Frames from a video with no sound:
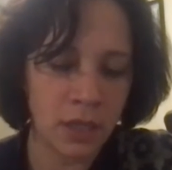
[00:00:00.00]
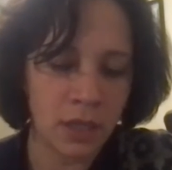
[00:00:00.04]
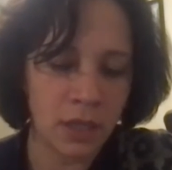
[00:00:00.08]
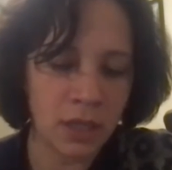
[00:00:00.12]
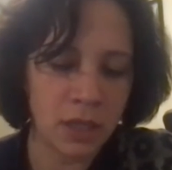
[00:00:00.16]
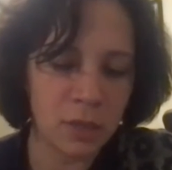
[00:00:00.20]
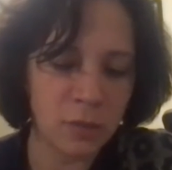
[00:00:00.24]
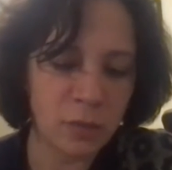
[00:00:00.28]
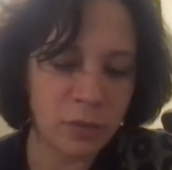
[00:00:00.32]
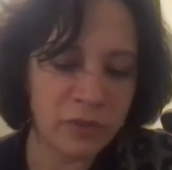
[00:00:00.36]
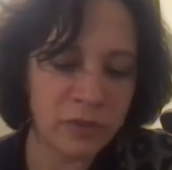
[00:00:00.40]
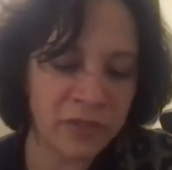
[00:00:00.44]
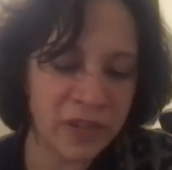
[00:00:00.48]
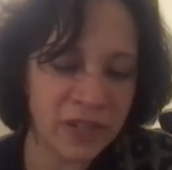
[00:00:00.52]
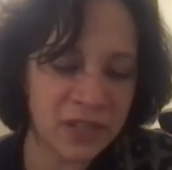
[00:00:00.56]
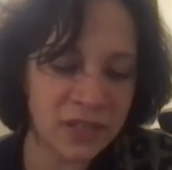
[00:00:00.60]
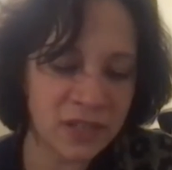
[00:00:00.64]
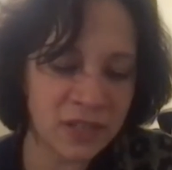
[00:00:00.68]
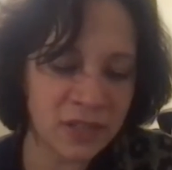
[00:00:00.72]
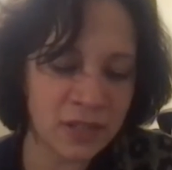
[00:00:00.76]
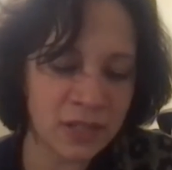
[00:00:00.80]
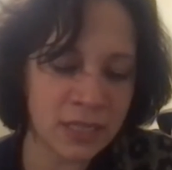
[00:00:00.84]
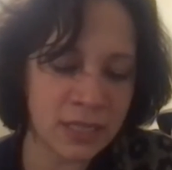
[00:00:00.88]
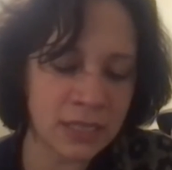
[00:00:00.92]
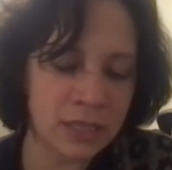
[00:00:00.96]
The
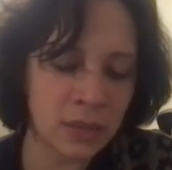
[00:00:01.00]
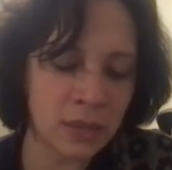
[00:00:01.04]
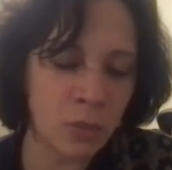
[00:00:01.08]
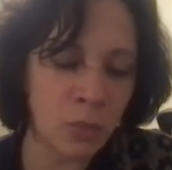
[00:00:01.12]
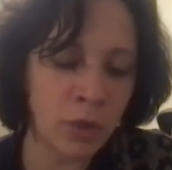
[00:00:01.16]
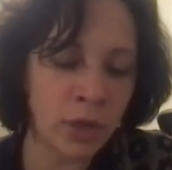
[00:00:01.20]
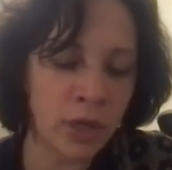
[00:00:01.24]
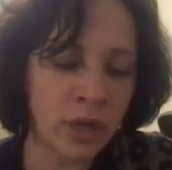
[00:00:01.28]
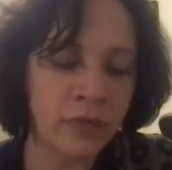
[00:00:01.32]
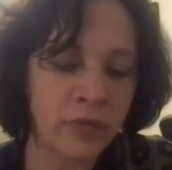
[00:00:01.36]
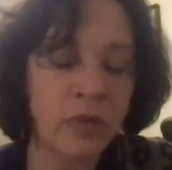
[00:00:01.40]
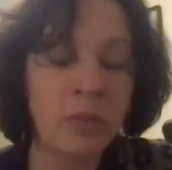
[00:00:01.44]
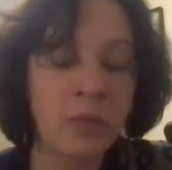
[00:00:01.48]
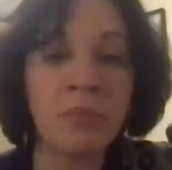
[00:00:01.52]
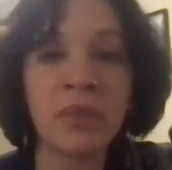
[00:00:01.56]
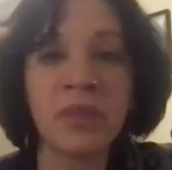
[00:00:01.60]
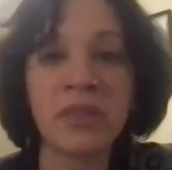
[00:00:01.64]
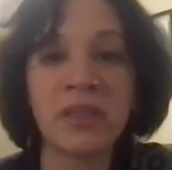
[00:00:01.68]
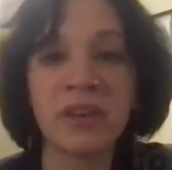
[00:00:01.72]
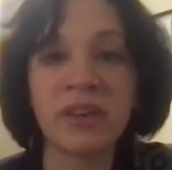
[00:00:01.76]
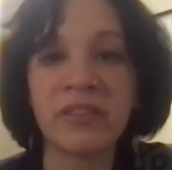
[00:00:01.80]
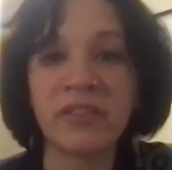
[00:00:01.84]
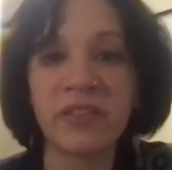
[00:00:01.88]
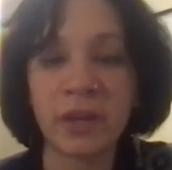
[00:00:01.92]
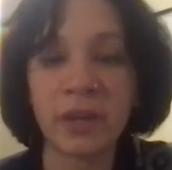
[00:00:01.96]
professor is somewhat of a
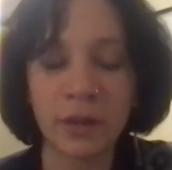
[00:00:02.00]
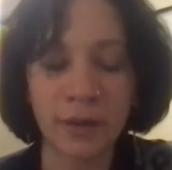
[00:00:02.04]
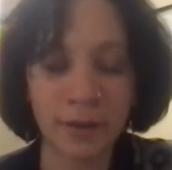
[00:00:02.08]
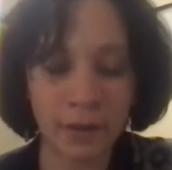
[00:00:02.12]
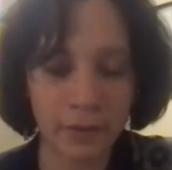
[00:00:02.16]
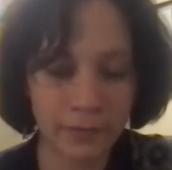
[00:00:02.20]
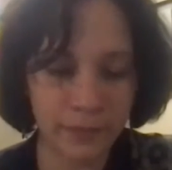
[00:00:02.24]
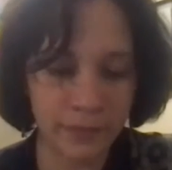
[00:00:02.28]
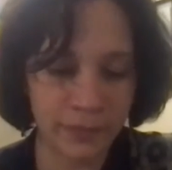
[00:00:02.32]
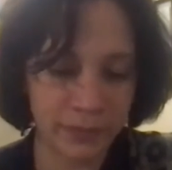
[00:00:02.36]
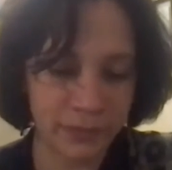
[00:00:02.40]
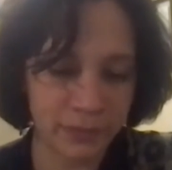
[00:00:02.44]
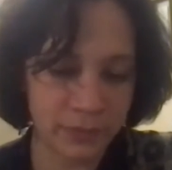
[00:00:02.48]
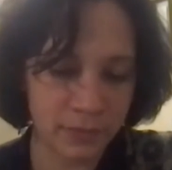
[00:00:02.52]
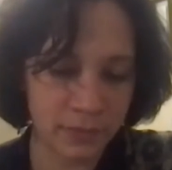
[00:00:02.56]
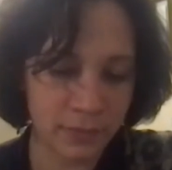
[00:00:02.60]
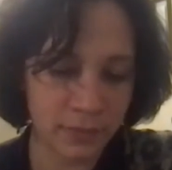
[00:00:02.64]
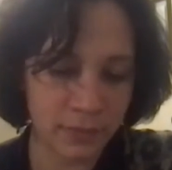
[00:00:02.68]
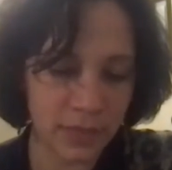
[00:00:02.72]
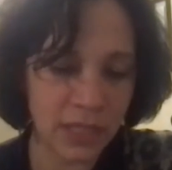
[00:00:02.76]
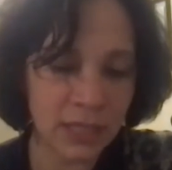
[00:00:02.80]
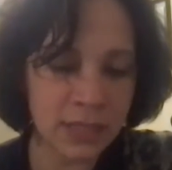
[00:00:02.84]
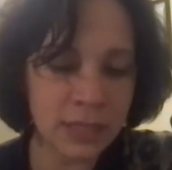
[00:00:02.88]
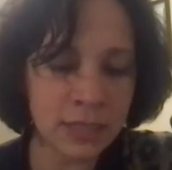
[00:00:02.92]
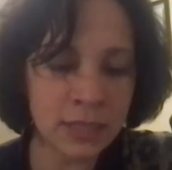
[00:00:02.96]
mythic figure.
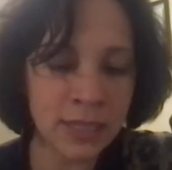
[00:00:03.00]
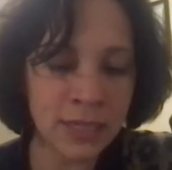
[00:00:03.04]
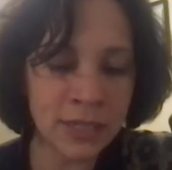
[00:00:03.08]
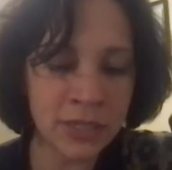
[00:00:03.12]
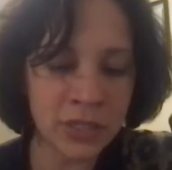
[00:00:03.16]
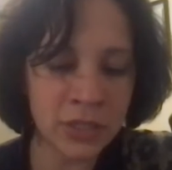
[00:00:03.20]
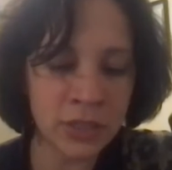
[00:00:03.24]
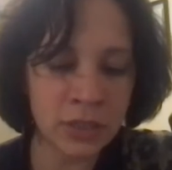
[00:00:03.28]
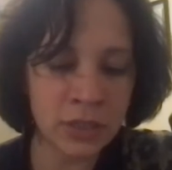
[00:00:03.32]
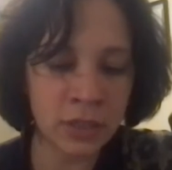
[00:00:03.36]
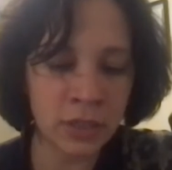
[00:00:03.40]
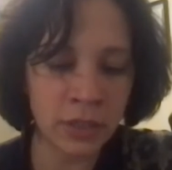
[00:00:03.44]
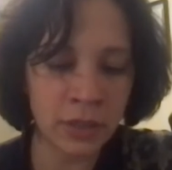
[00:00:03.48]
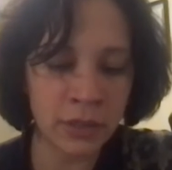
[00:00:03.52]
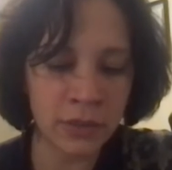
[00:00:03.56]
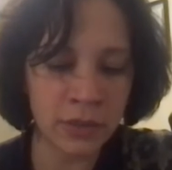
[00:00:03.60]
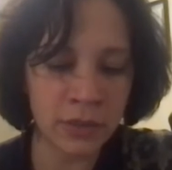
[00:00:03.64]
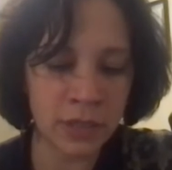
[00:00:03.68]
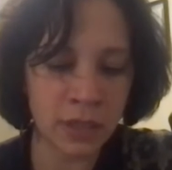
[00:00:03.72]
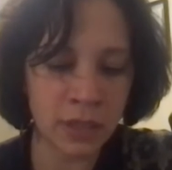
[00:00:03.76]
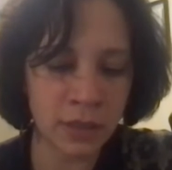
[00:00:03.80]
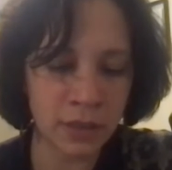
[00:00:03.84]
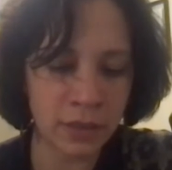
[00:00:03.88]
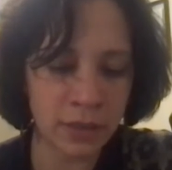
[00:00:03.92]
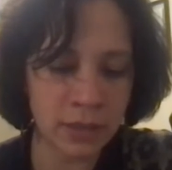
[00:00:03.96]
His legend goes
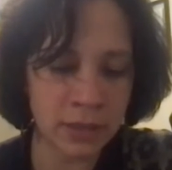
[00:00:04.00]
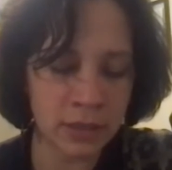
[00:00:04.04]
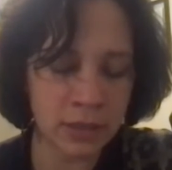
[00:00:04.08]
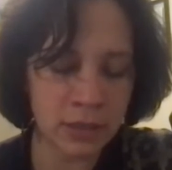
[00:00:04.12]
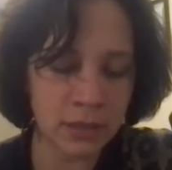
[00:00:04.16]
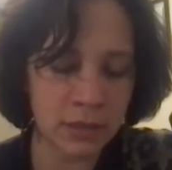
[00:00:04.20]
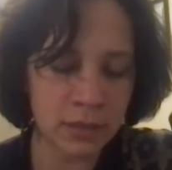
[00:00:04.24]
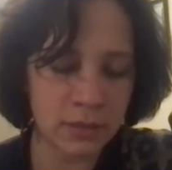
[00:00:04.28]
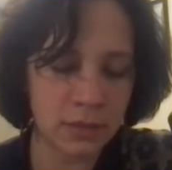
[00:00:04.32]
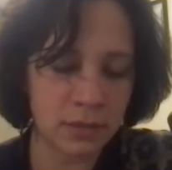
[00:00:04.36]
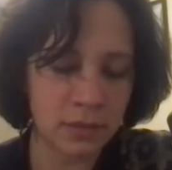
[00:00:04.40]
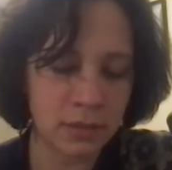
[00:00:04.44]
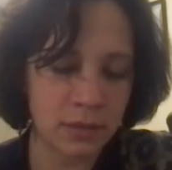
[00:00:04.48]
like this.